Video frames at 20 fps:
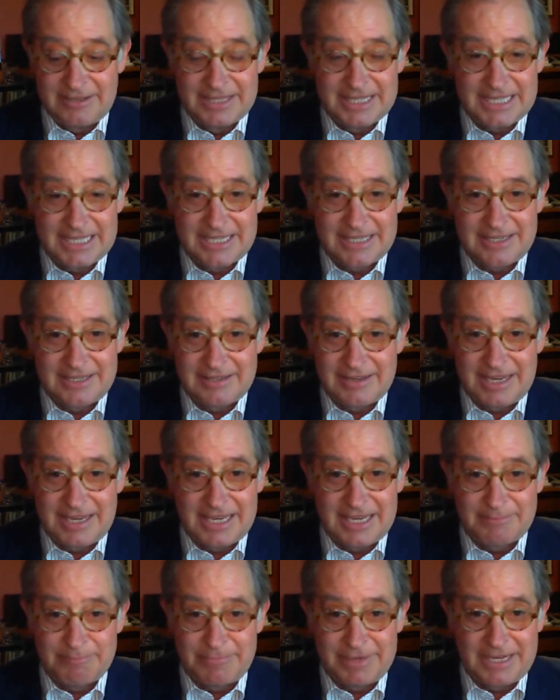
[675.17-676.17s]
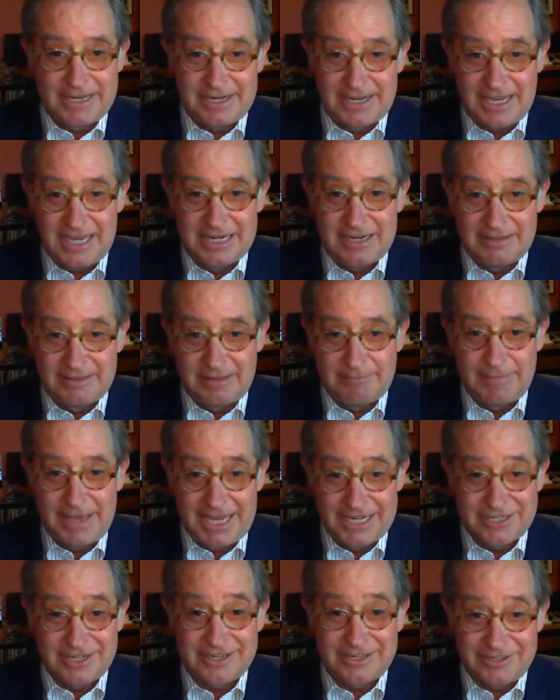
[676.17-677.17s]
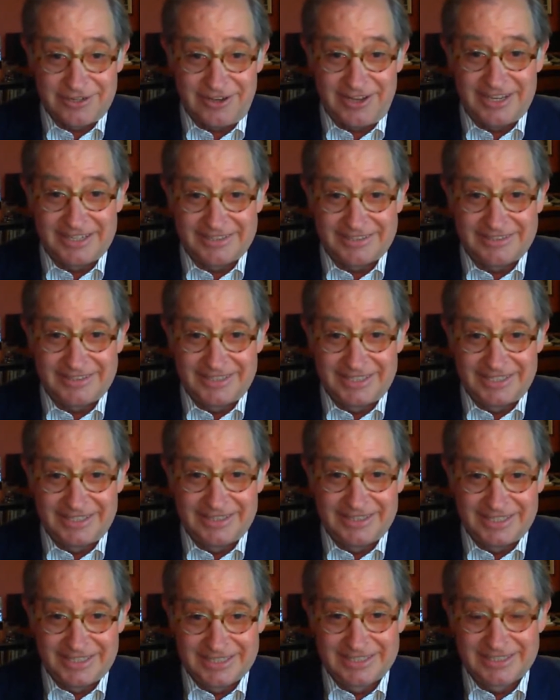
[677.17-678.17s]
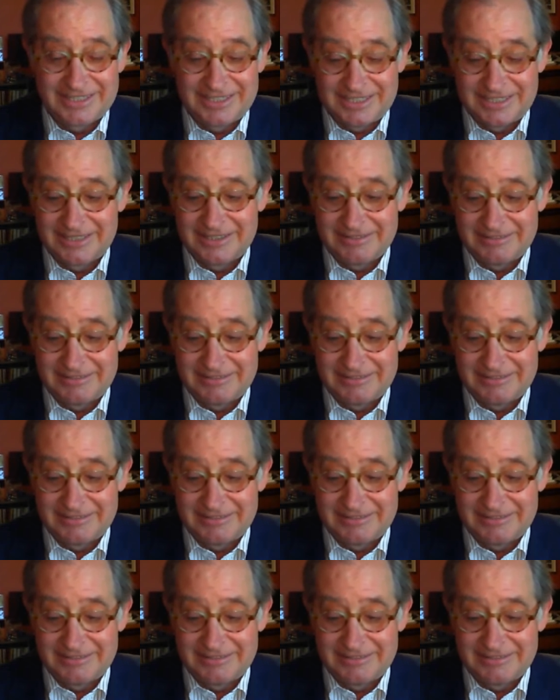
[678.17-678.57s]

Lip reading: this has been kind of the magic sauce in this